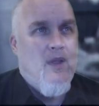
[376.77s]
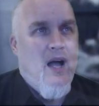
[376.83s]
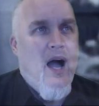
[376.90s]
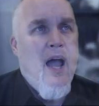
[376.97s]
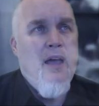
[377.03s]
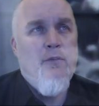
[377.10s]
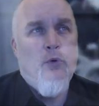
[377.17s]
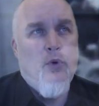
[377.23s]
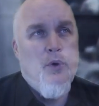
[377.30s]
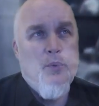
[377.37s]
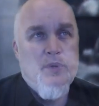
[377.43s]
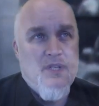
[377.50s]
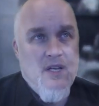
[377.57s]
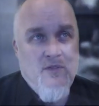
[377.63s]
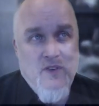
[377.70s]
I have already
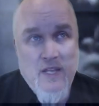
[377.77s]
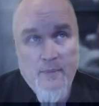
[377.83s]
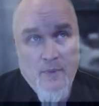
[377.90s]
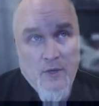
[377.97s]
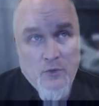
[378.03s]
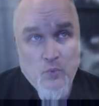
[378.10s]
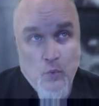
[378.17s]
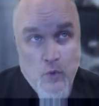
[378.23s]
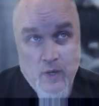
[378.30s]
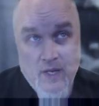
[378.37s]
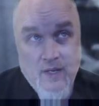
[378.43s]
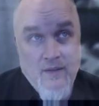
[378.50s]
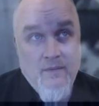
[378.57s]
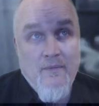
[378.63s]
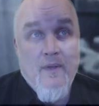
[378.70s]
received emails
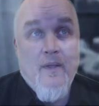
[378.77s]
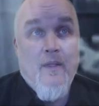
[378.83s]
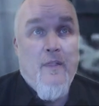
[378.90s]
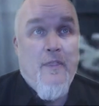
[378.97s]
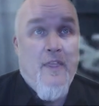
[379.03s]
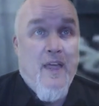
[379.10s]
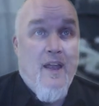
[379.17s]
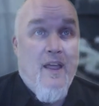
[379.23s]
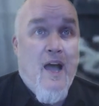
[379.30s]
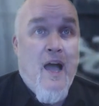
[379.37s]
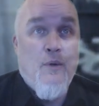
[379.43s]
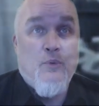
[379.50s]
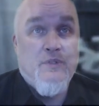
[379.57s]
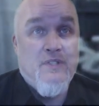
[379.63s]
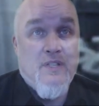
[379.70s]
warning that
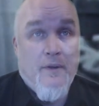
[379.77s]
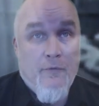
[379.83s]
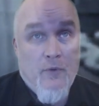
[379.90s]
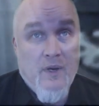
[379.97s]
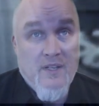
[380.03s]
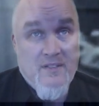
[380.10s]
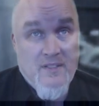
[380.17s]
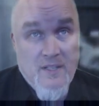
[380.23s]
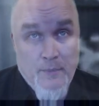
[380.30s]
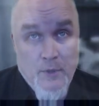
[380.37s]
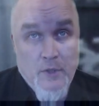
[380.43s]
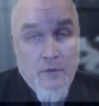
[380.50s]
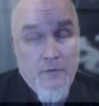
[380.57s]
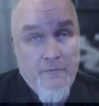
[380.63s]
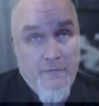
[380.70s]
I will suffer a
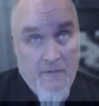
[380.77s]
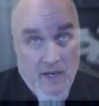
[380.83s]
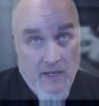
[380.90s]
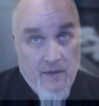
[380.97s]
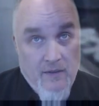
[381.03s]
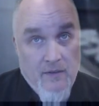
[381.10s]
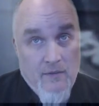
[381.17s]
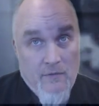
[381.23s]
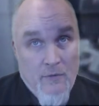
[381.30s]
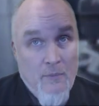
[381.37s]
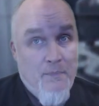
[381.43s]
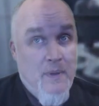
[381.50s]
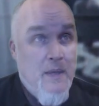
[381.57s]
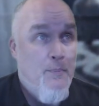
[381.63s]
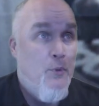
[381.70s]
similar fate
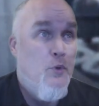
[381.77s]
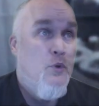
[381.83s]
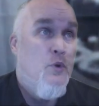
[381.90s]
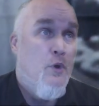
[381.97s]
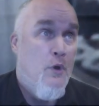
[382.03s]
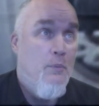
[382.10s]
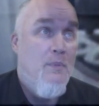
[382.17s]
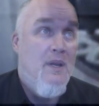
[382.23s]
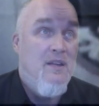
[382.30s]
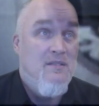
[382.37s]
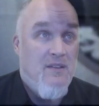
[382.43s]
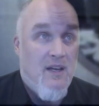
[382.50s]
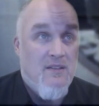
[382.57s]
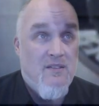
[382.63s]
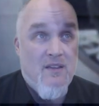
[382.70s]
from people who heard me
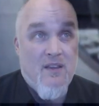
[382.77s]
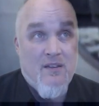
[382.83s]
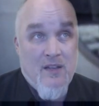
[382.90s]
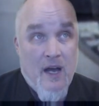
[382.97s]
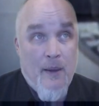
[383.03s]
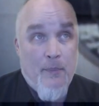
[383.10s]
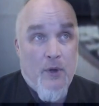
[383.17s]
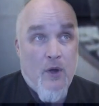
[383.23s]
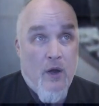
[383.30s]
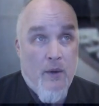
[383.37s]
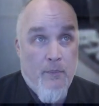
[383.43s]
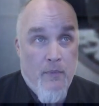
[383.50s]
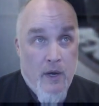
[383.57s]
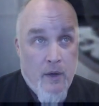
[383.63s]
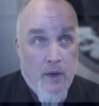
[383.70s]
discussing the topic
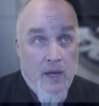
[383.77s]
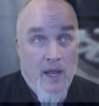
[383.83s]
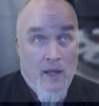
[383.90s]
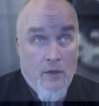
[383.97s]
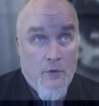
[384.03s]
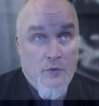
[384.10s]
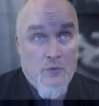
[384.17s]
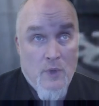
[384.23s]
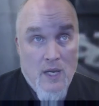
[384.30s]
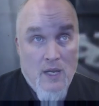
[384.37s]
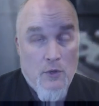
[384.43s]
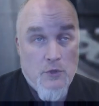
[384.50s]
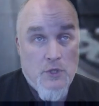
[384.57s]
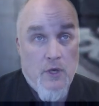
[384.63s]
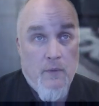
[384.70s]
on Mary Heller's
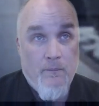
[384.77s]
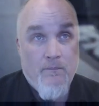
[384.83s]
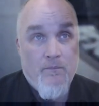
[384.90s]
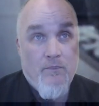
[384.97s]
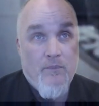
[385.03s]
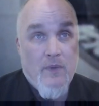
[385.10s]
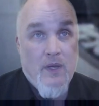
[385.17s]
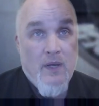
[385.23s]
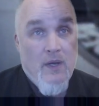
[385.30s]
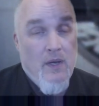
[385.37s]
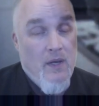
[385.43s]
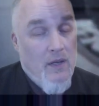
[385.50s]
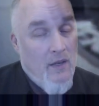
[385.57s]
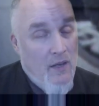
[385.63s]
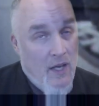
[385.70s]
radio show.
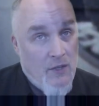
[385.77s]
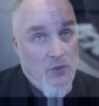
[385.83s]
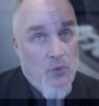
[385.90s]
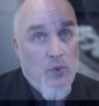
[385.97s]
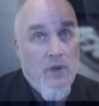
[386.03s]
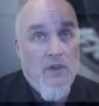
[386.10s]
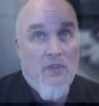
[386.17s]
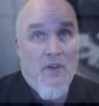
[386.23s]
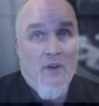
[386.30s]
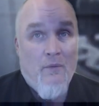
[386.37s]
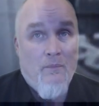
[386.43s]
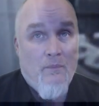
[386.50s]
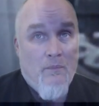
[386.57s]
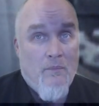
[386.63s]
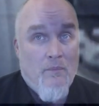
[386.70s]
Not to worry, though.
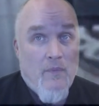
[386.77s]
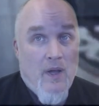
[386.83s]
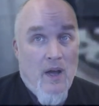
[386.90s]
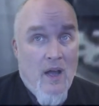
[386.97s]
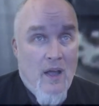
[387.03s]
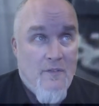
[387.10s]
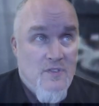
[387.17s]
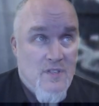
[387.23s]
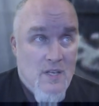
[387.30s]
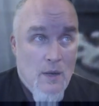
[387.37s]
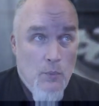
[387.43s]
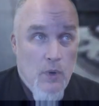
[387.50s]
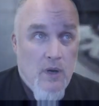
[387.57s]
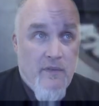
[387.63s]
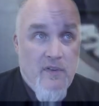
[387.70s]
I have
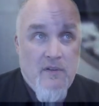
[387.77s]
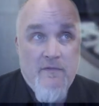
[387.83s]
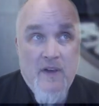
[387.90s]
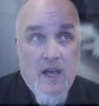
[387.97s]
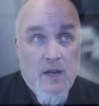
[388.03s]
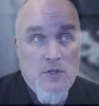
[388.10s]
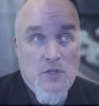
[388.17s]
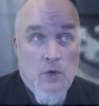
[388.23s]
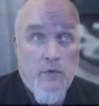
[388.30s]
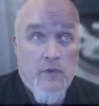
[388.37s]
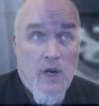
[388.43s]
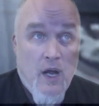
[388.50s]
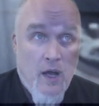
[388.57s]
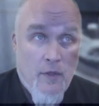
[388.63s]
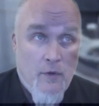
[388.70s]
somewhat of an advantage
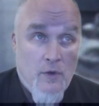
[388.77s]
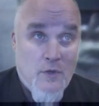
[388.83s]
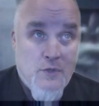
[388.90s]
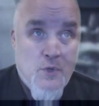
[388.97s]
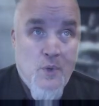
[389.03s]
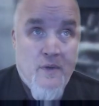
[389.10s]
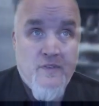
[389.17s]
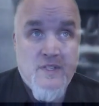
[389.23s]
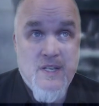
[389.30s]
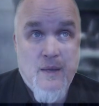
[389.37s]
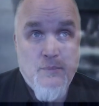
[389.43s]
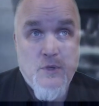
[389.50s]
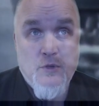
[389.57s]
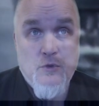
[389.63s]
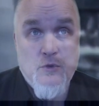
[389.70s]
over others who have
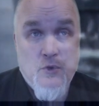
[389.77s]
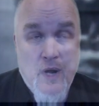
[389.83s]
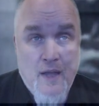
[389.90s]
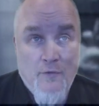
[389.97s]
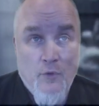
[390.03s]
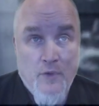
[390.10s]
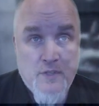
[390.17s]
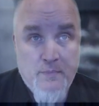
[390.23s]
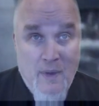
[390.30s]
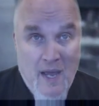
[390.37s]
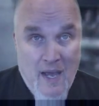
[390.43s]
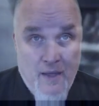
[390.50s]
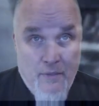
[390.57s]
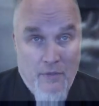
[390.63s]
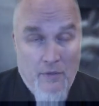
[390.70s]
attempted to travel this
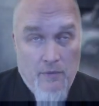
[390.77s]
path.